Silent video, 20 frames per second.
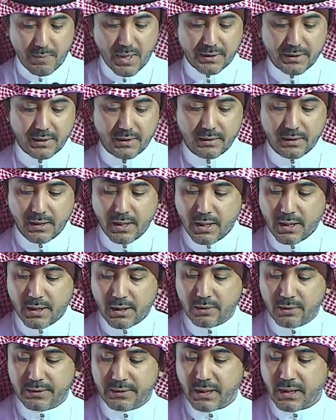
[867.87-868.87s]

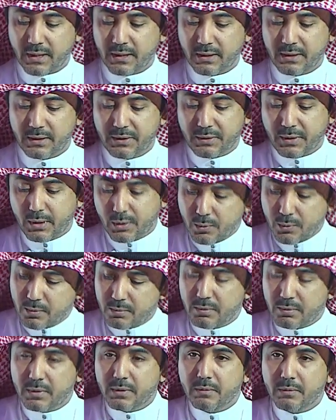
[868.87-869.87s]
You
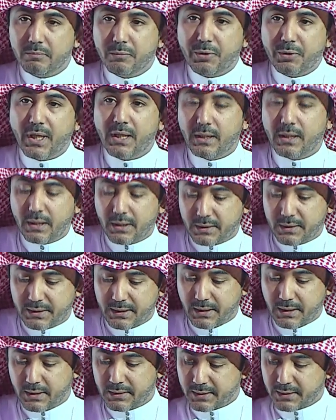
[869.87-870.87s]
rarely see signs of
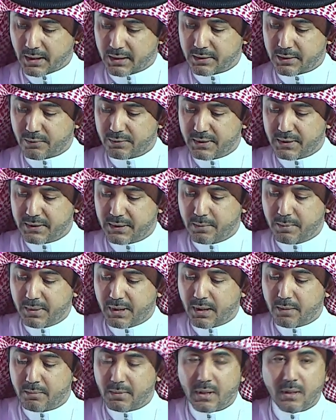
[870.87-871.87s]
dyslipidemia, but you
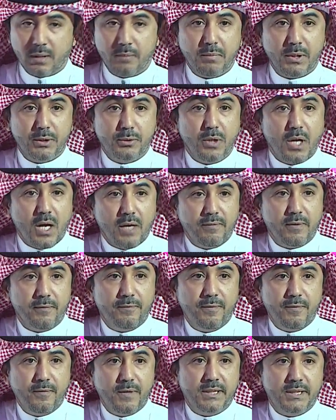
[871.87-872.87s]
have a very
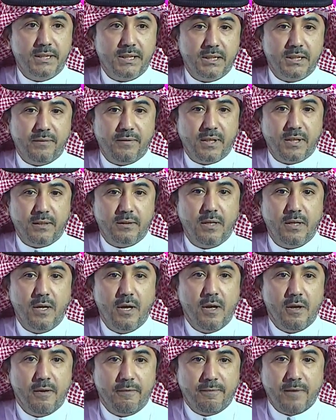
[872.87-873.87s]
significant family
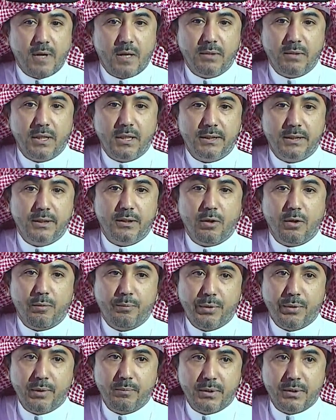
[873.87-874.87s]
history of premature
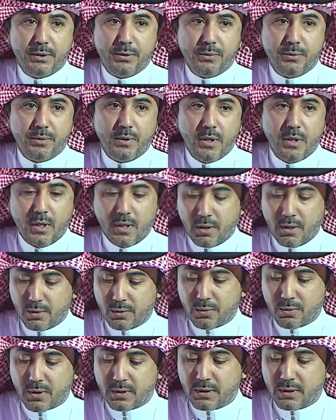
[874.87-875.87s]
coronary
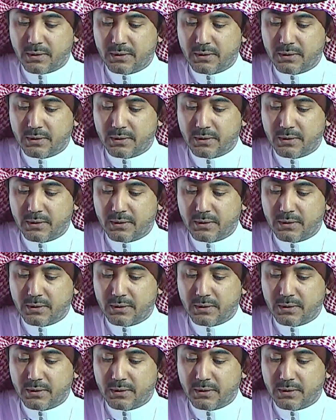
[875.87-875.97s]
disease.